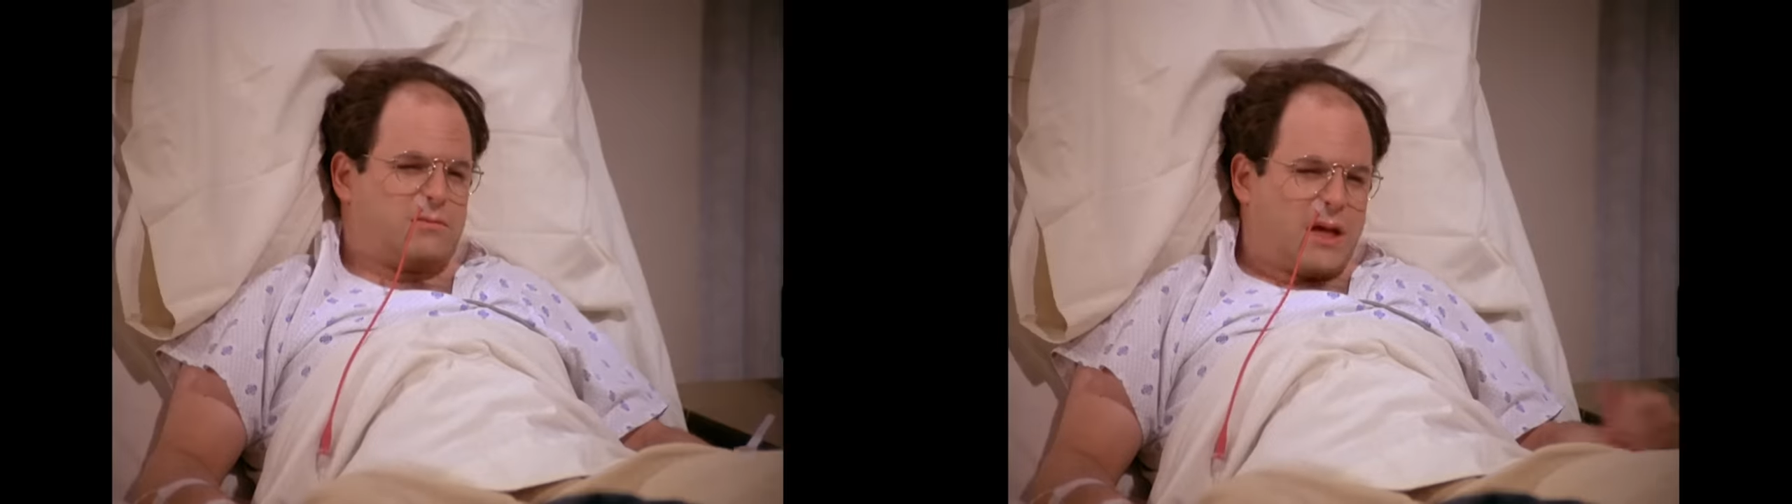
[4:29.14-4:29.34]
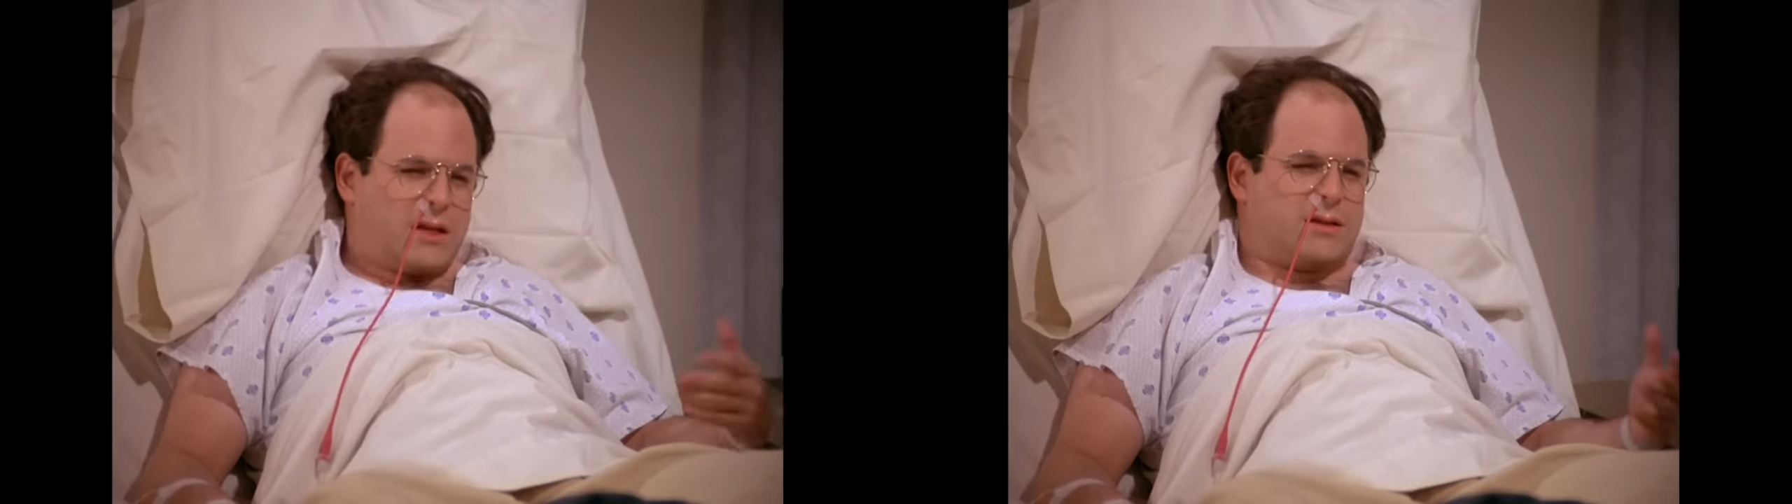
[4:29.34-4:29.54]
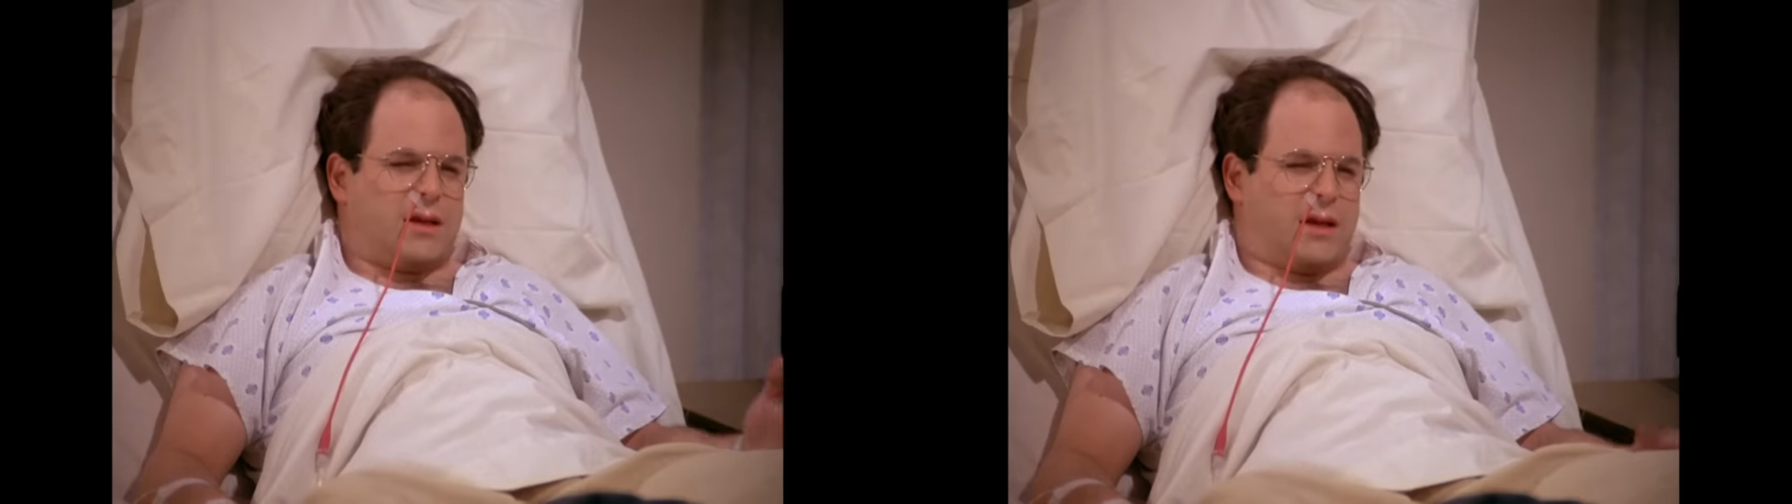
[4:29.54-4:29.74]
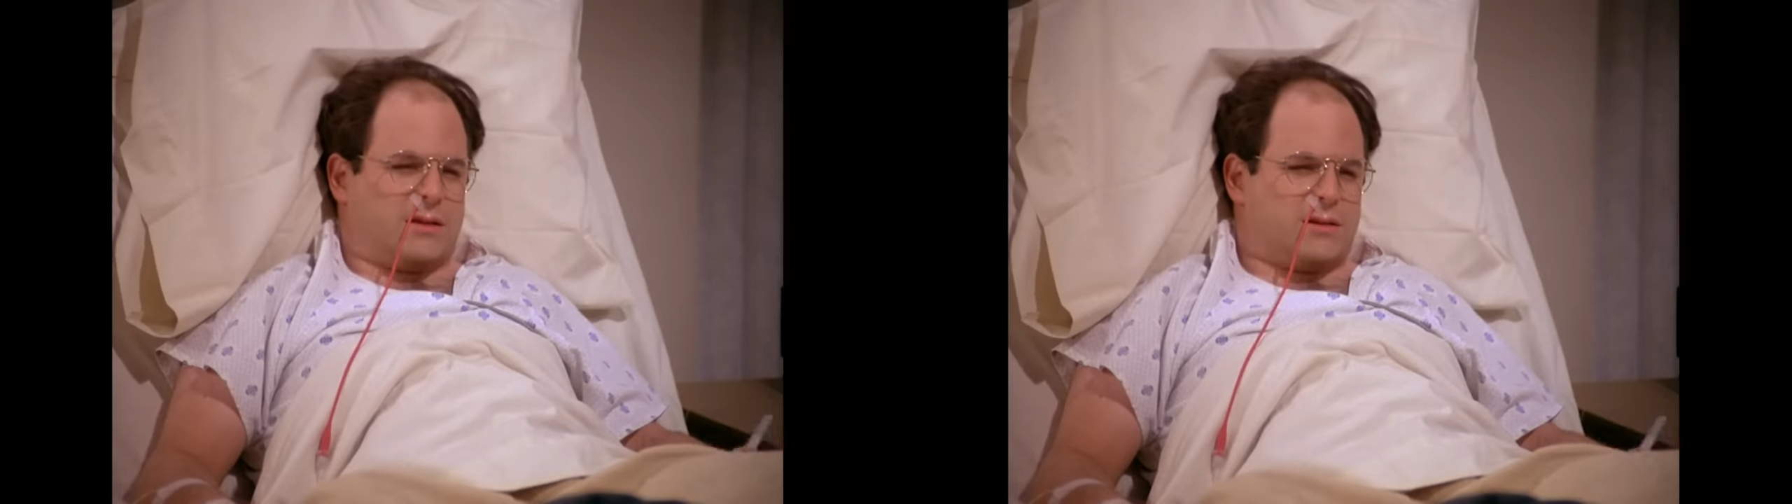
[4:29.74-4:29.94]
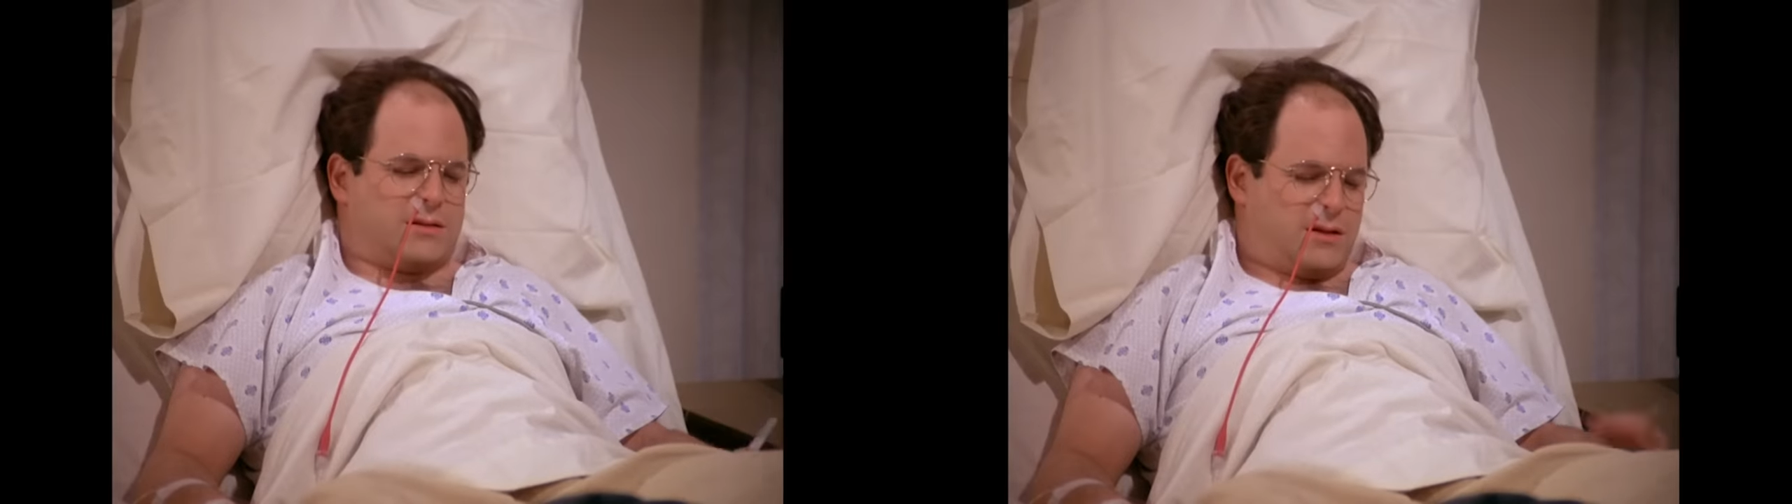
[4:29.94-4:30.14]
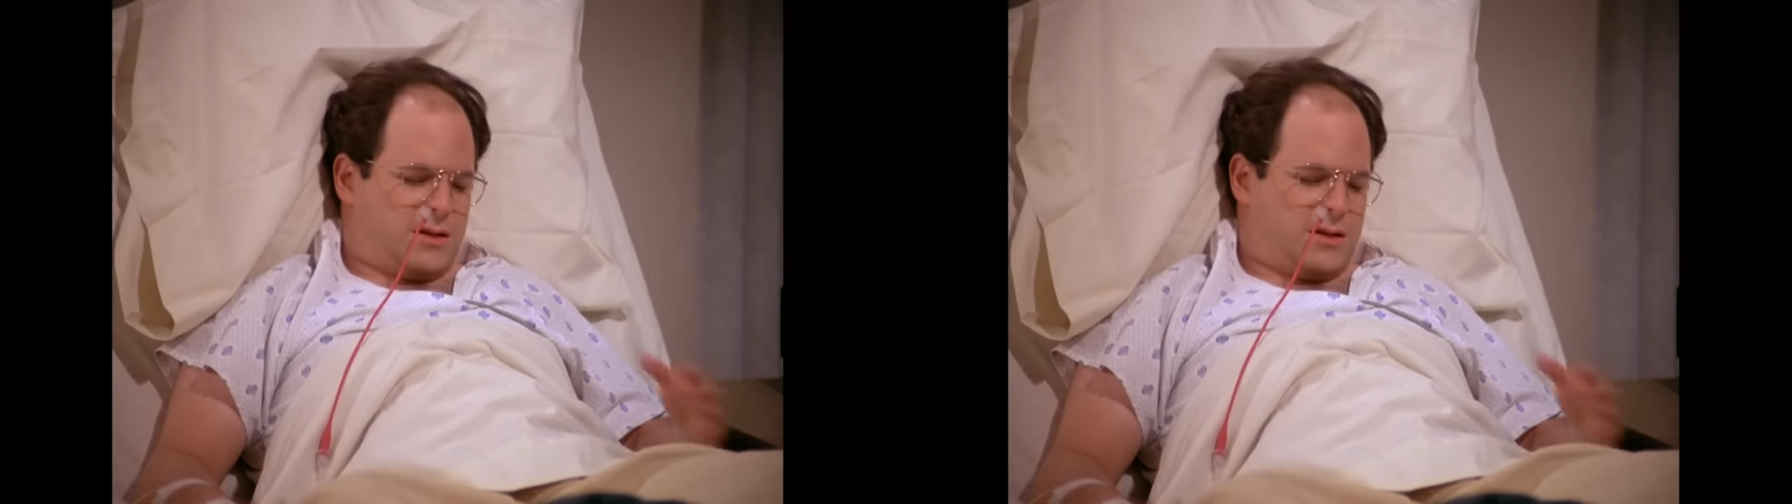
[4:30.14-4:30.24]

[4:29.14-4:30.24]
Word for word: meditate,